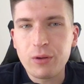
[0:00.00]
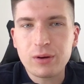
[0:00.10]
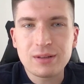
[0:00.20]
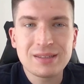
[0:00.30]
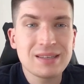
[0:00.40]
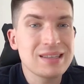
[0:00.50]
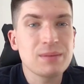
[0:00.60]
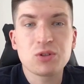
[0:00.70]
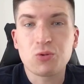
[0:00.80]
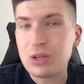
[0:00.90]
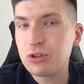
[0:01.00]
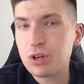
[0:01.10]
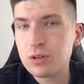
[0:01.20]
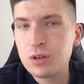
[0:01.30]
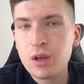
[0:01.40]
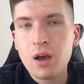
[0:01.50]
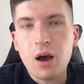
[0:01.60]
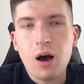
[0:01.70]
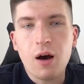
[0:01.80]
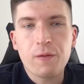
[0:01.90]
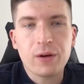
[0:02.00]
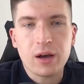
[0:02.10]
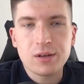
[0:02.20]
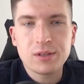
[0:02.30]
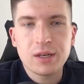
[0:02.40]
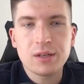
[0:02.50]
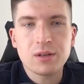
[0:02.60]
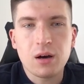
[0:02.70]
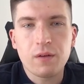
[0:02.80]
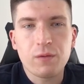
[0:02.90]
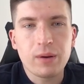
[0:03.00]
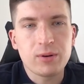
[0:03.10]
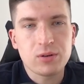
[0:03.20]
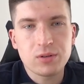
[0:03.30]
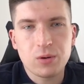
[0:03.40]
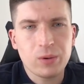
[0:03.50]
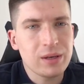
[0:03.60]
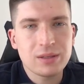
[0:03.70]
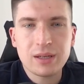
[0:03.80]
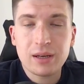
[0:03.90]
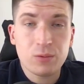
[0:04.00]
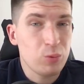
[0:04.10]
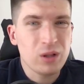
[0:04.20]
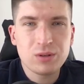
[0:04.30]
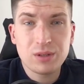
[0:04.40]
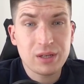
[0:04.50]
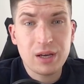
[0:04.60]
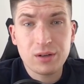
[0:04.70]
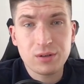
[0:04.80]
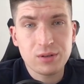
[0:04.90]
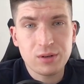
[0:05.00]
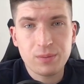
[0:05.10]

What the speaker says: you can see some screenshot of content of webinar. So it's a well-designed